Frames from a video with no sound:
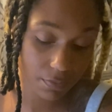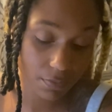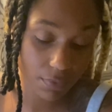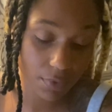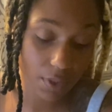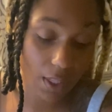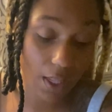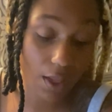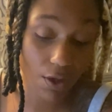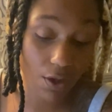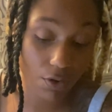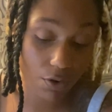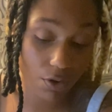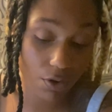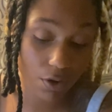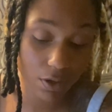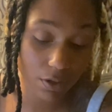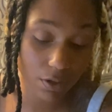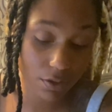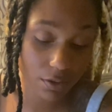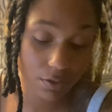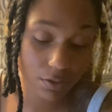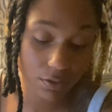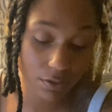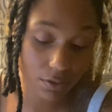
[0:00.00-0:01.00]
They are.
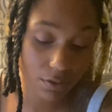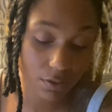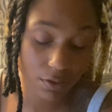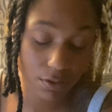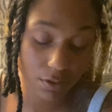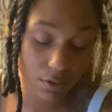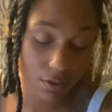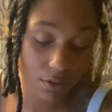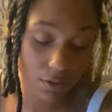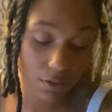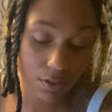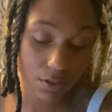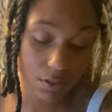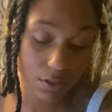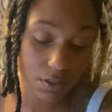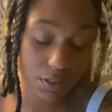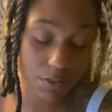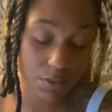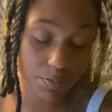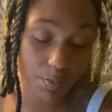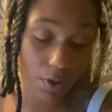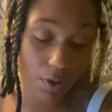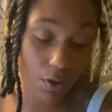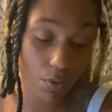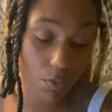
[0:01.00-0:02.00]

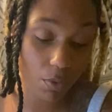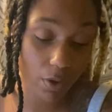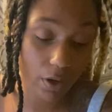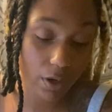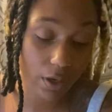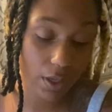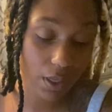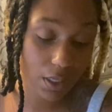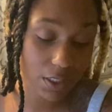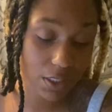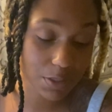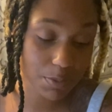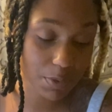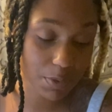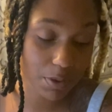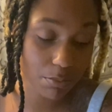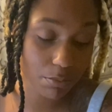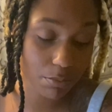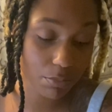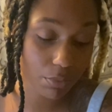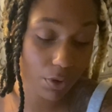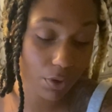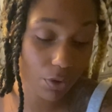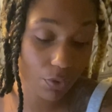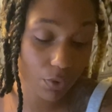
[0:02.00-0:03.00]
Spell work has been
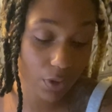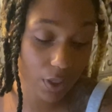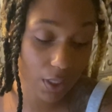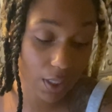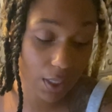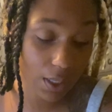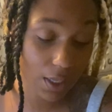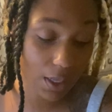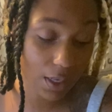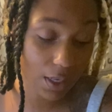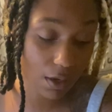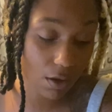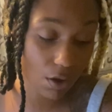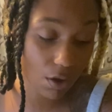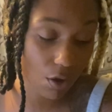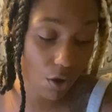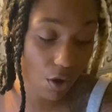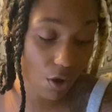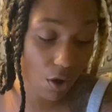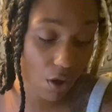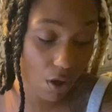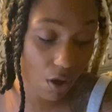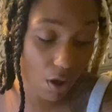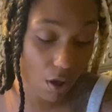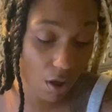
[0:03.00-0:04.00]
broken
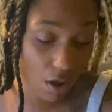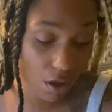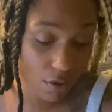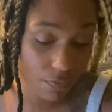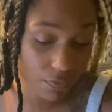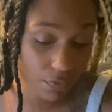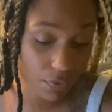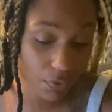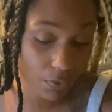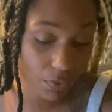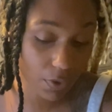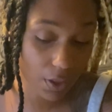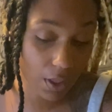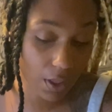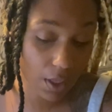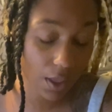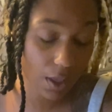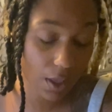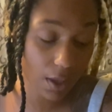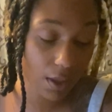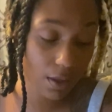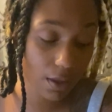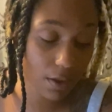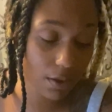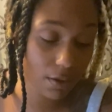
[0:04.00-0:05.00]
off,
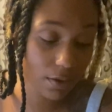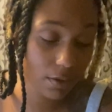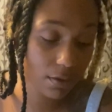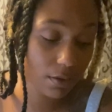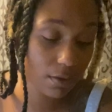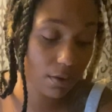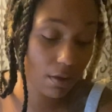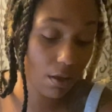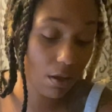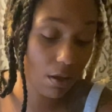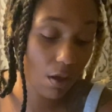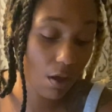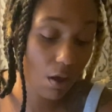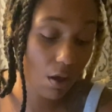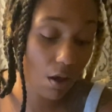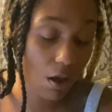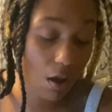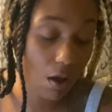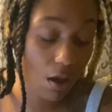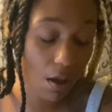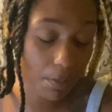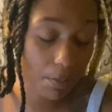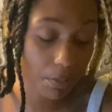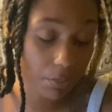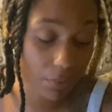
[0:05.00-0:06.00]
okay?
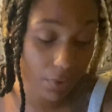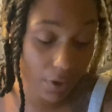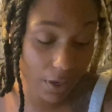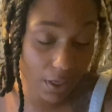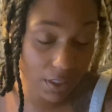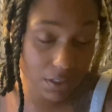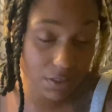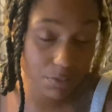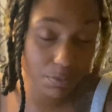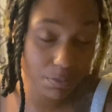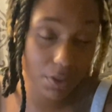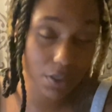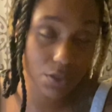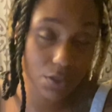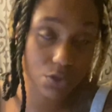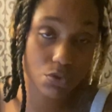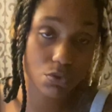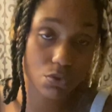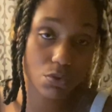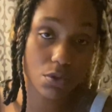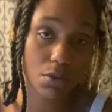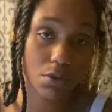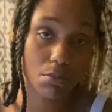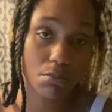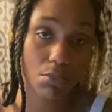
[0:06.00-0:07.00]
All praise be
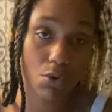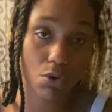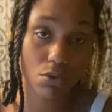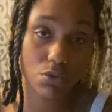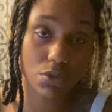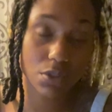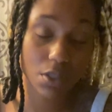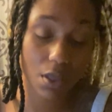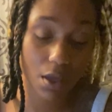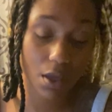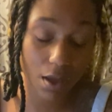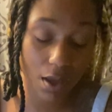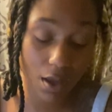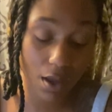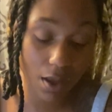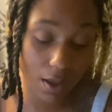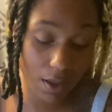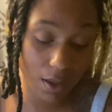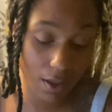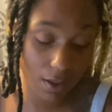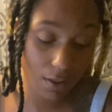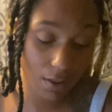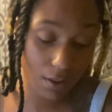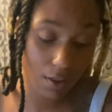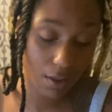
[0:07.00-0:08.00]
to the Most High.
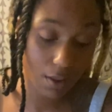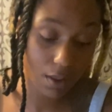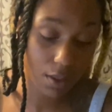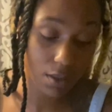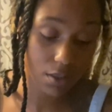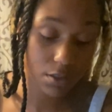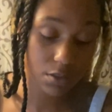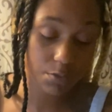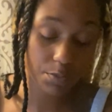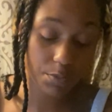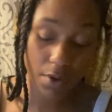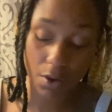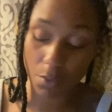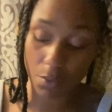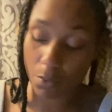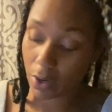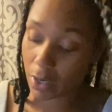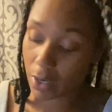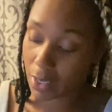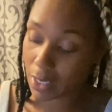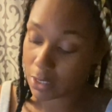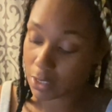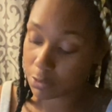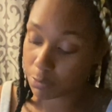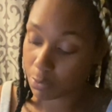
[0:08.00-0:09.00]
Spellwork
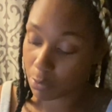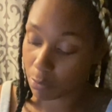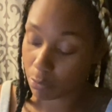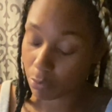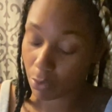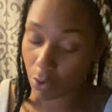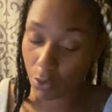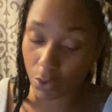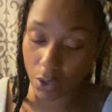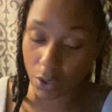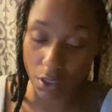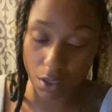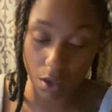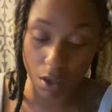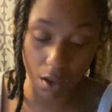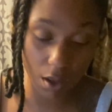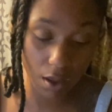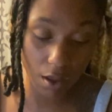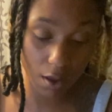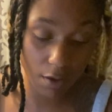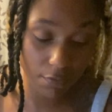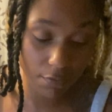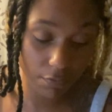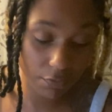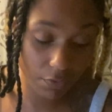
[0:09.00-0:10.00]
has been broken
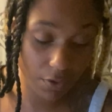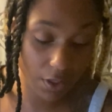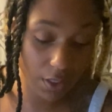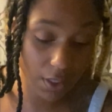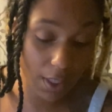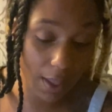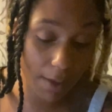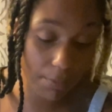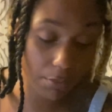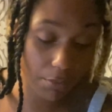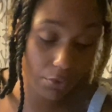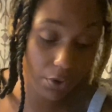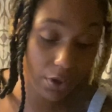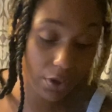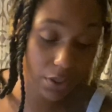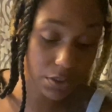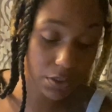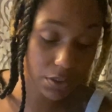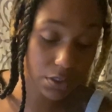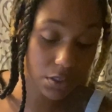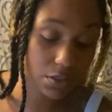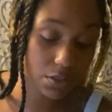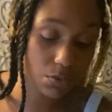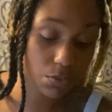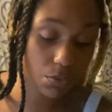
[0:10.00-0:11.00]
off.
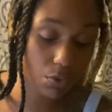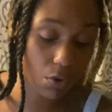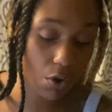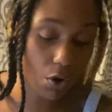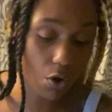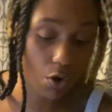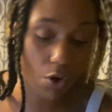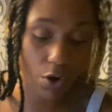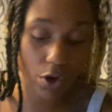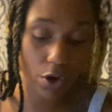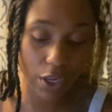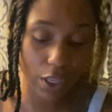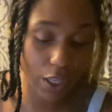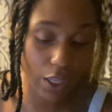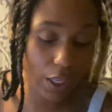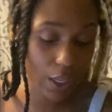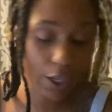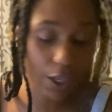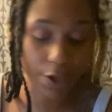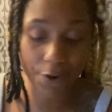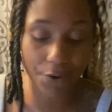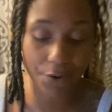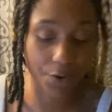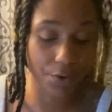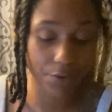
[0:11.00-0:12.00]
Collaborations are
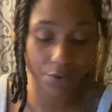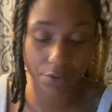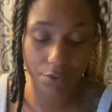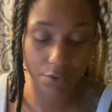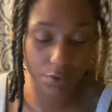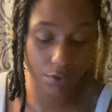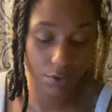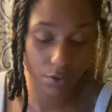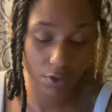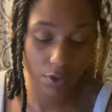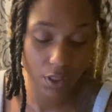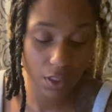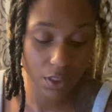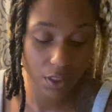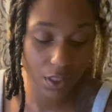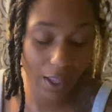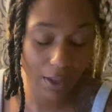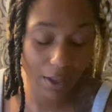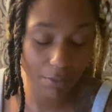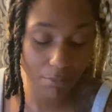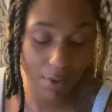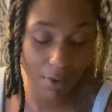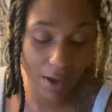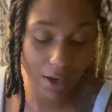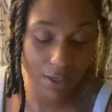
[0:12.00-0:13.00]
here.
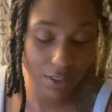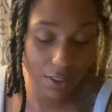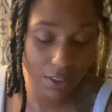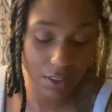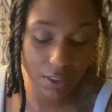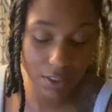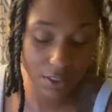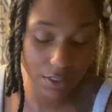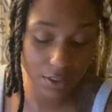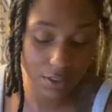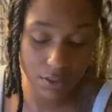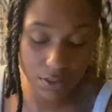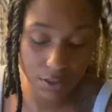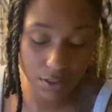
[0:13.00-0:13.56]
Like-mindedness.